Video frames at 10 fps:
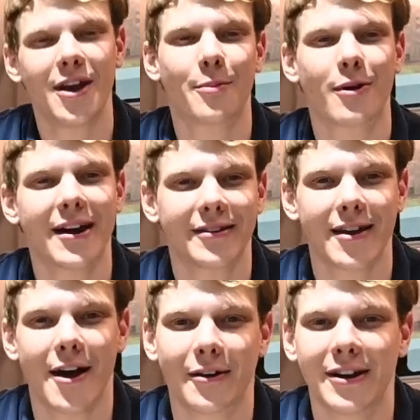and
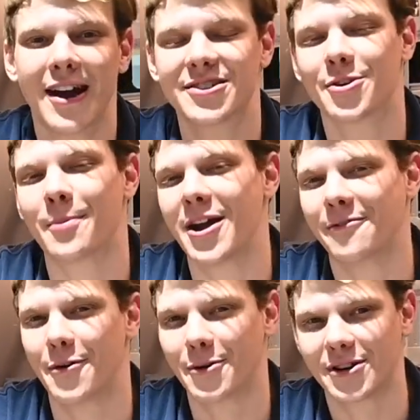practicality as their main
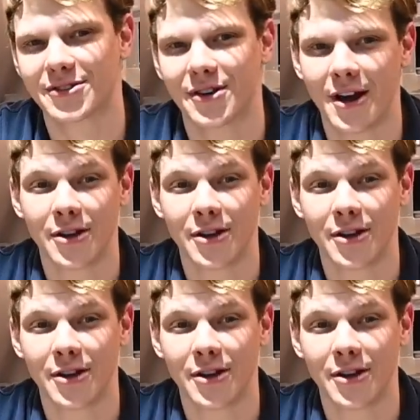focus.